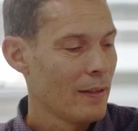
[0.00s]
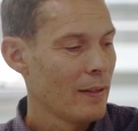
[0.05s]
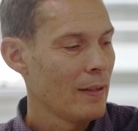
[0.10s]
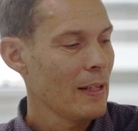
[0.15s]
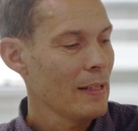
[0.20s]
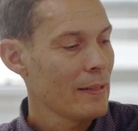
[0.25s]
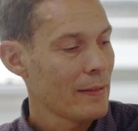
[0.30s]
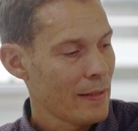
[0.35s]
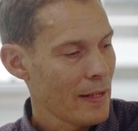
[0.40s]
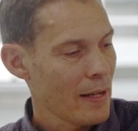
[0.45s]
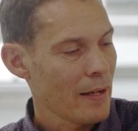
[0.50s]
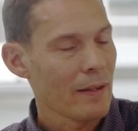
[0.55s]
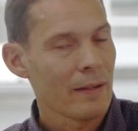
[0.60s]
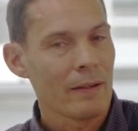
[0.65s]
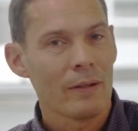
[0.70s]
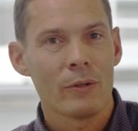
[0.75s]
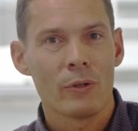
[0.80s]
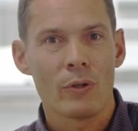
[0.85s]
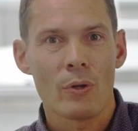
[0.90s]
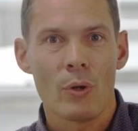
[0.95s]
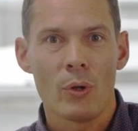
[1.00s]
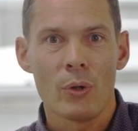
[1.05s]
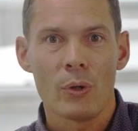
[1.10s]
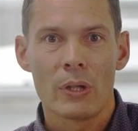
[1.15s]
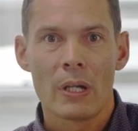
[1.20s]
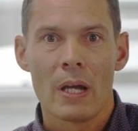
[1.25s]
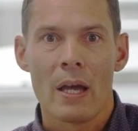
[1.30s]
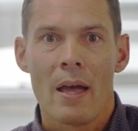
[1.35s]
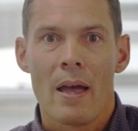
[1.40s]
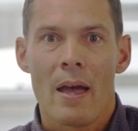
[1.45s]
Let's take a closer
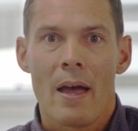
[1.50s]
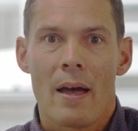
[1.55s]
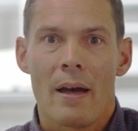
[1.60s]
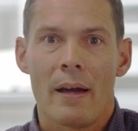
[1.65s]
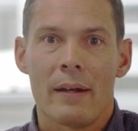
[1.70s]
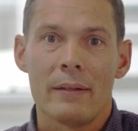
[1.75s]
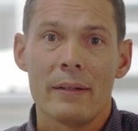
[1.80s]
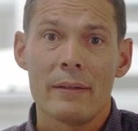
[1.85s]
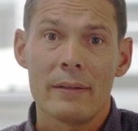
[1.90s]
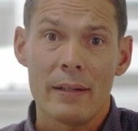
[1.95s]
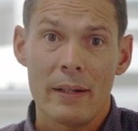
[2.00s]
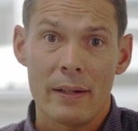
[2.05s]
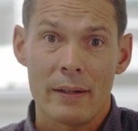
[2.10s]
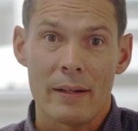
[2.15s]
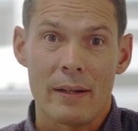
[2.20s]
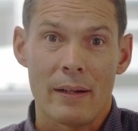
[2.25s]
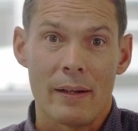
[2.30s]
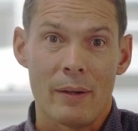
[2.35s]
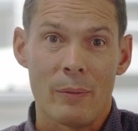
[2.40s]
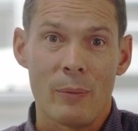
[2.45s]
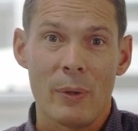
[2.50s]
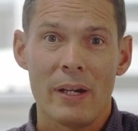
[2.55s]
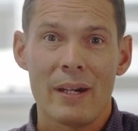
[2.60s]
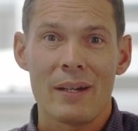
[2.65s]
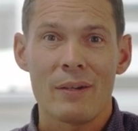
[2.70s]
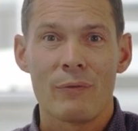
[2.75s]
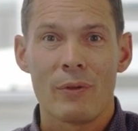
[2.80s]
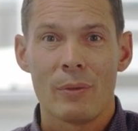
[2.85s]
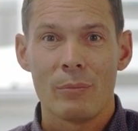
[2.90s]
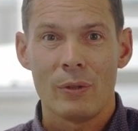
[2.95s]
look at the signal we
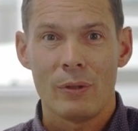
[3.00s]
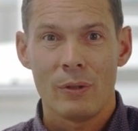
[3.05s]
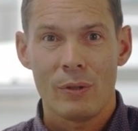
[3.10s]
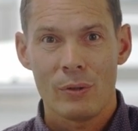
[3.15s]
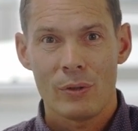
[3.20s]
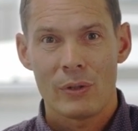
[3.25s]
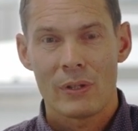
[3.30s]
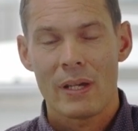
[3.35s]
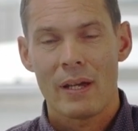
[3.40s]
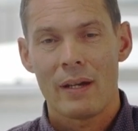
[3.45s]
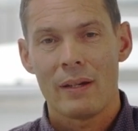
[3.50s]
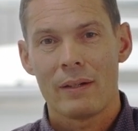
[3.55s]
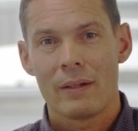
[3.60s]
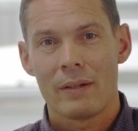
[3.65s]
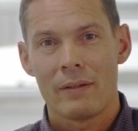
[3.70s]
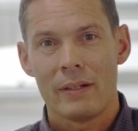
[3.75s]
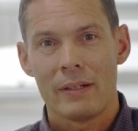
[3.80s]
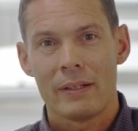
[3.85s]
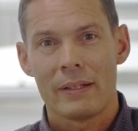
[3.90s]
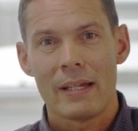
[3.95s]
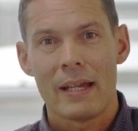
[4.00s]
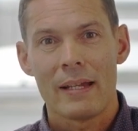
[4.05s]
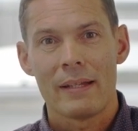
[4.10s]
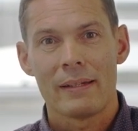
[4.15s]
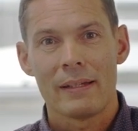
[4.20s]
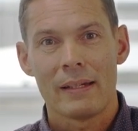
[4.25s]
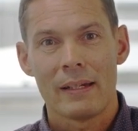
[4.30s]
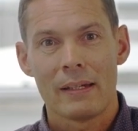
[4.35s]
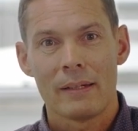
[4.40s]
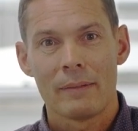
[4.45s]
get from the low-side current
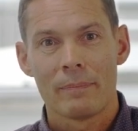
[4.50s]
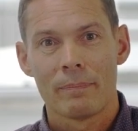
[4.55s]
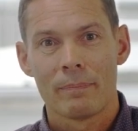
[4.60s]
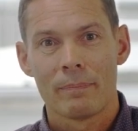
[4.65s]
sensing.